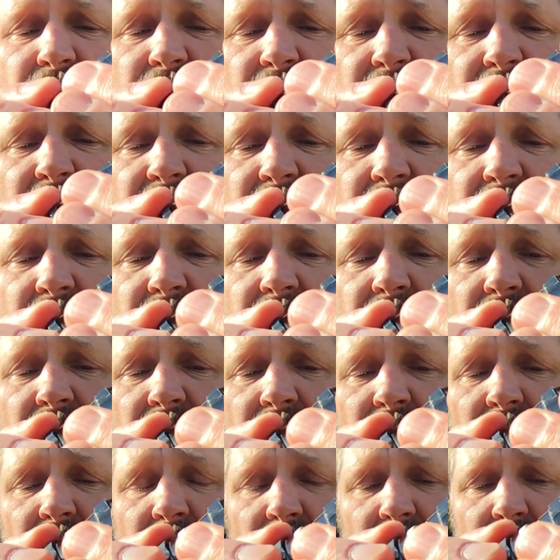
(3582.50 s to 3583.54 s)
you can
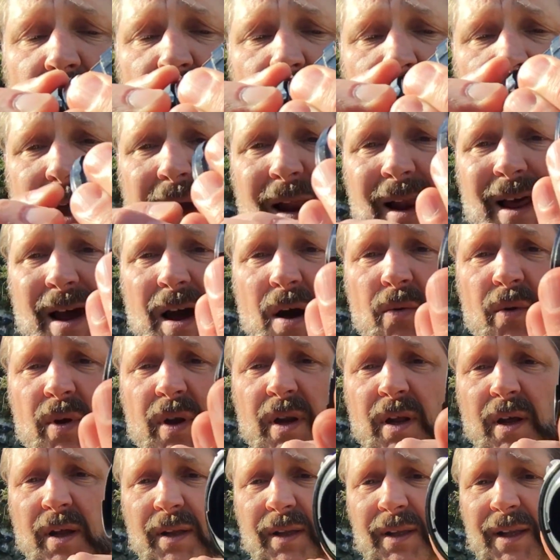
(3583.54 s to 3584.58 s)
allow in
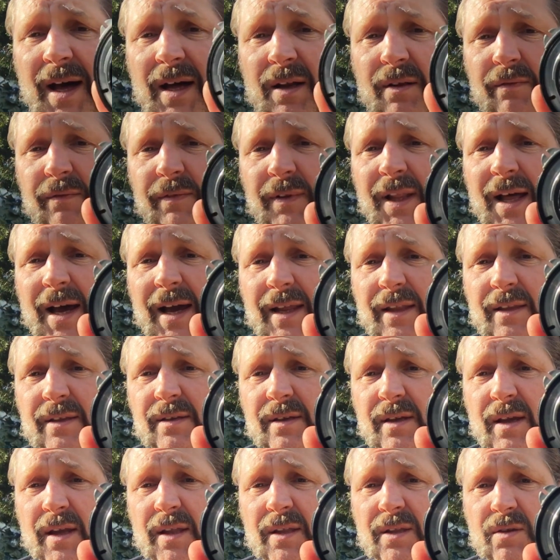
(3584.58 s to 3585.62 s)
a lot of light
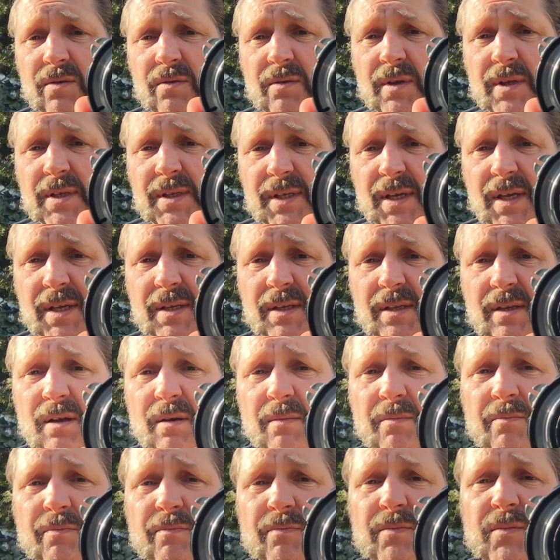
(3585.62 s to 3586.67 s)
into the
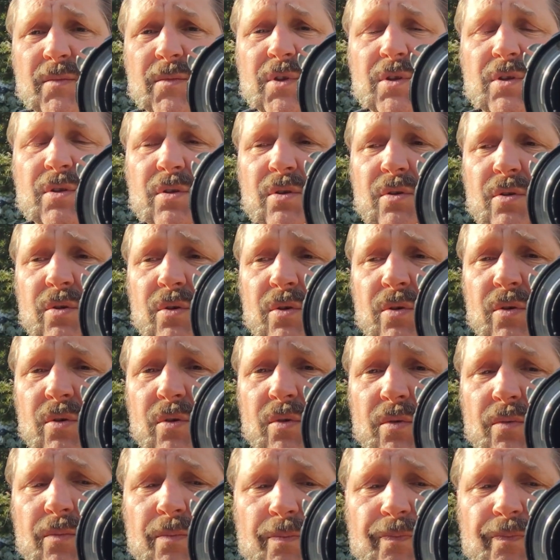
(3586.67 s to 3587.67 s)
system to